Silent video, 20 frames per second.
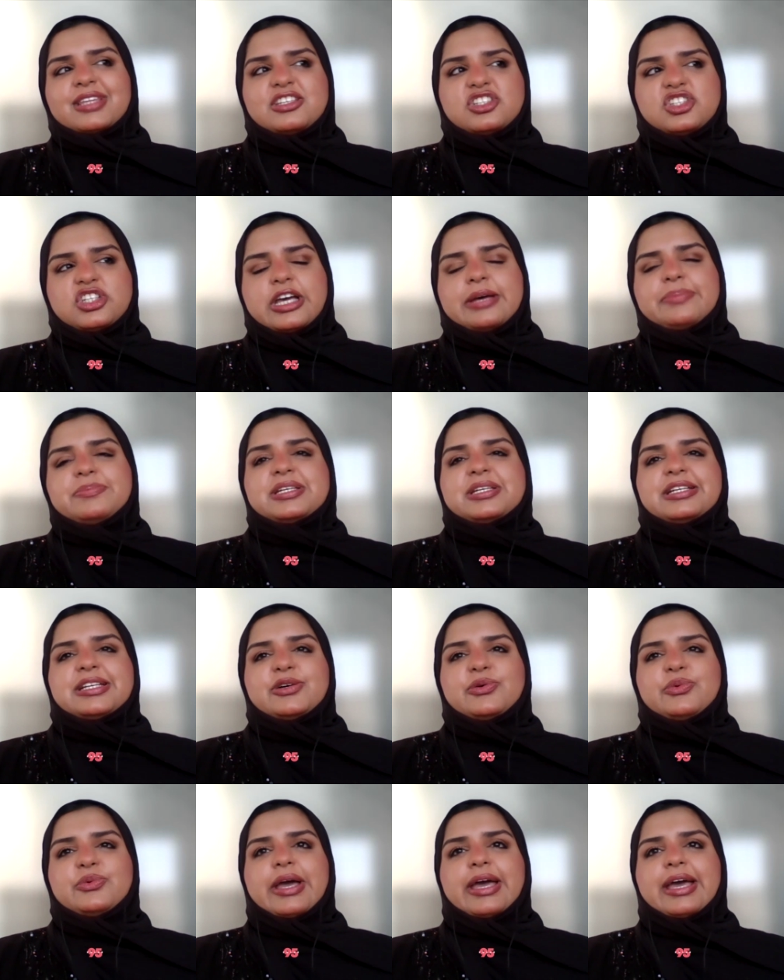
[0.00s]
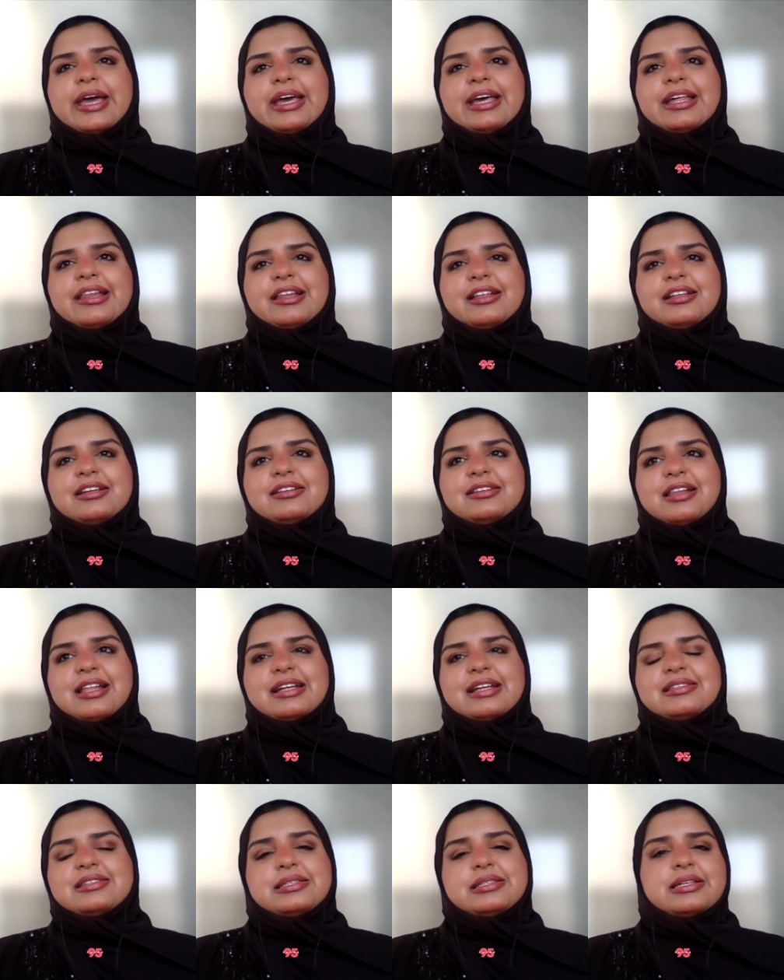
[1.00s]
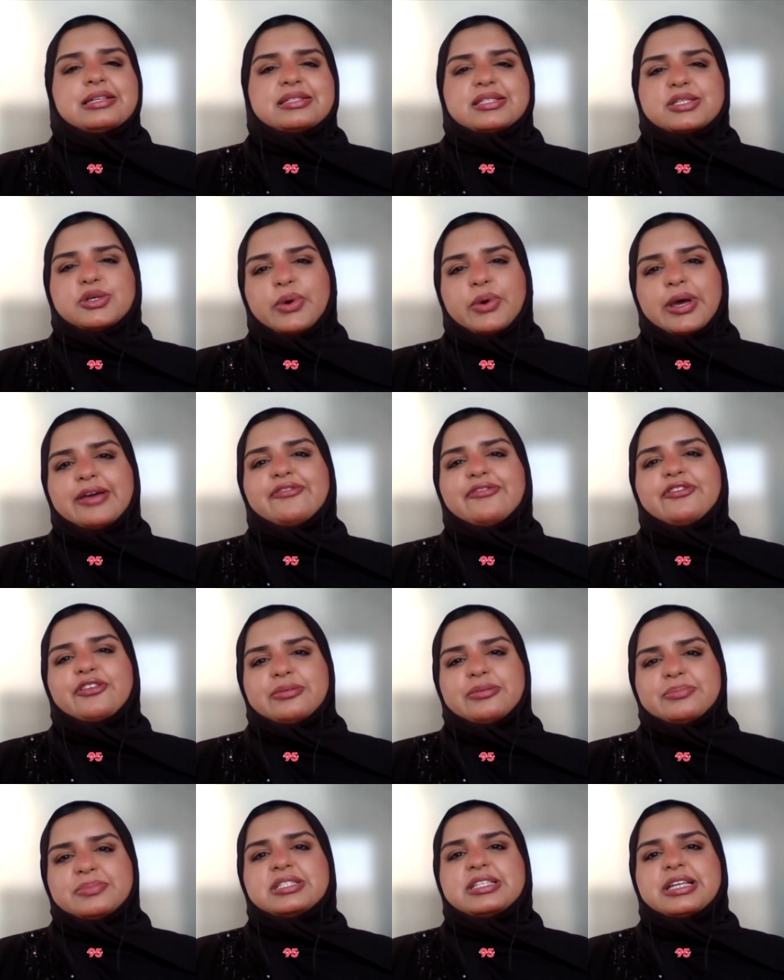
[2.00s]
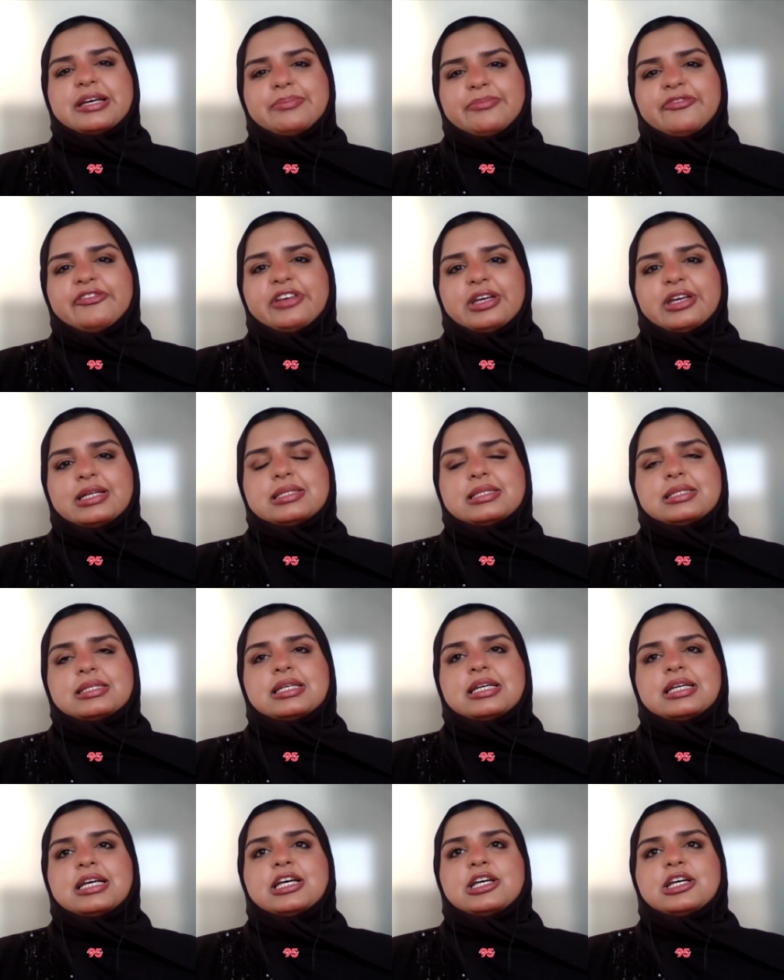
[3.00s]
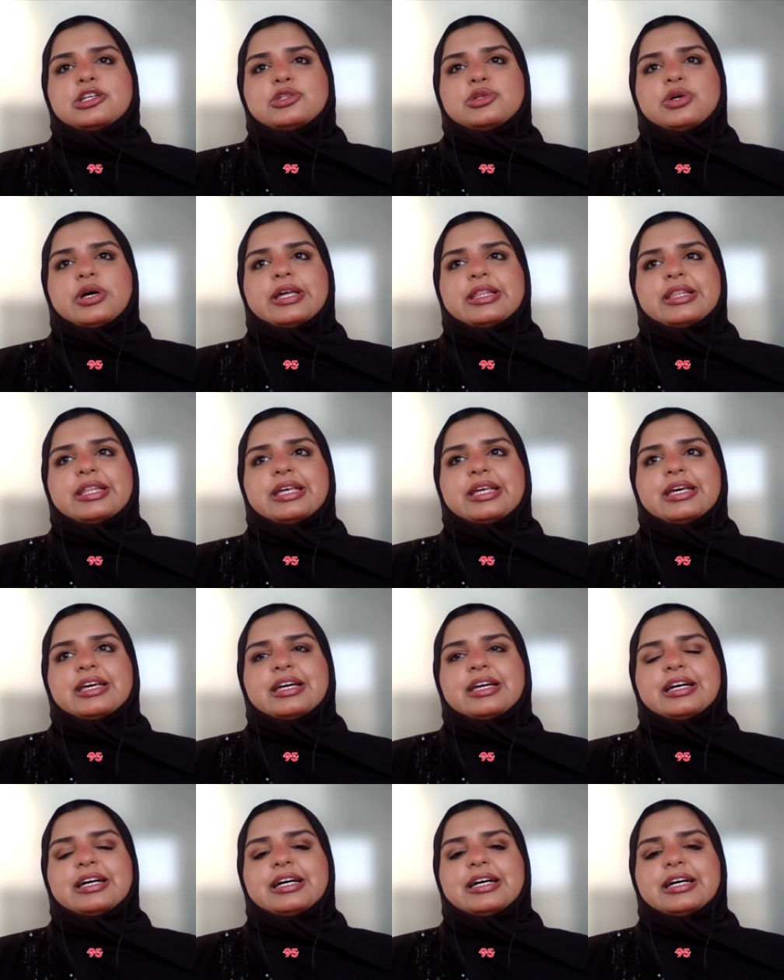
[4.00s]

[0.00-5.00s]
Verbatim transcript: shaped in a way that steers away from STEM fields. So I think